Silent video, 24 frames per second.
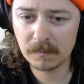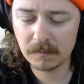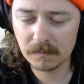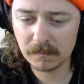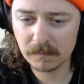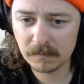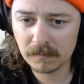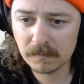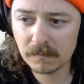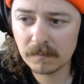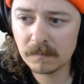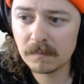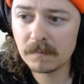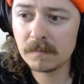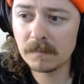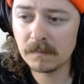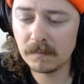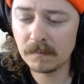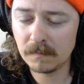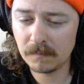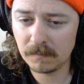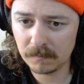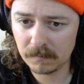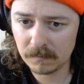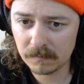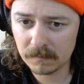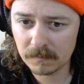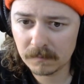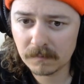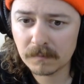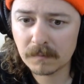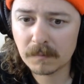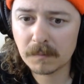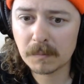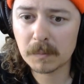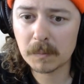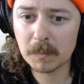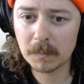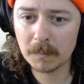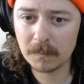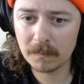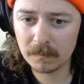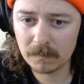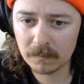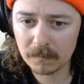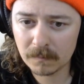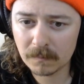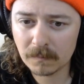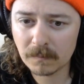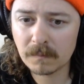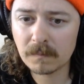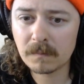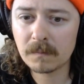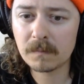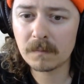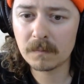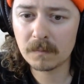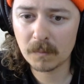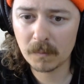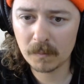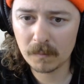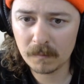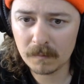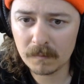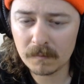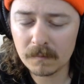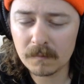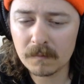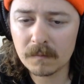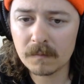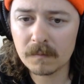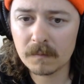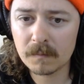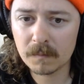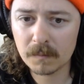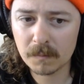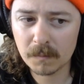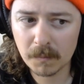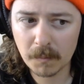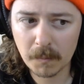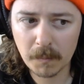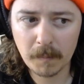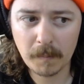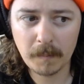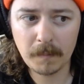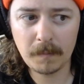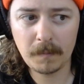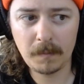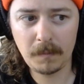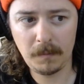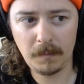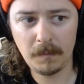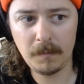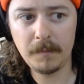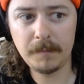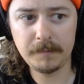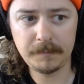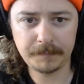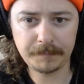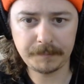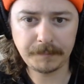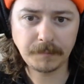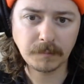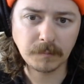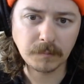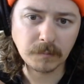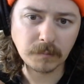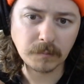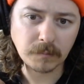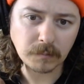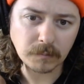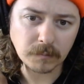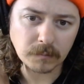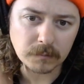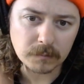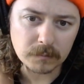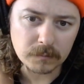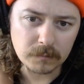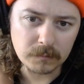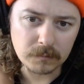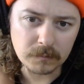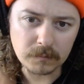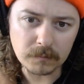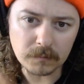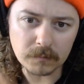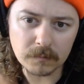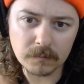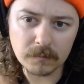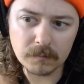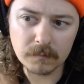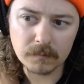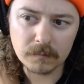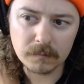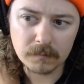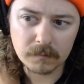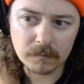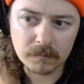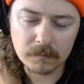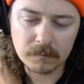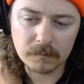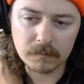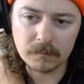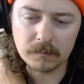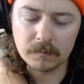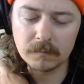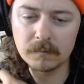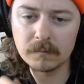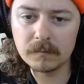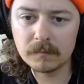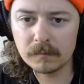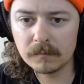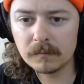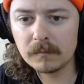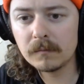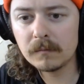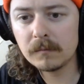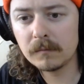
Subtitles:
This person isn't speaking.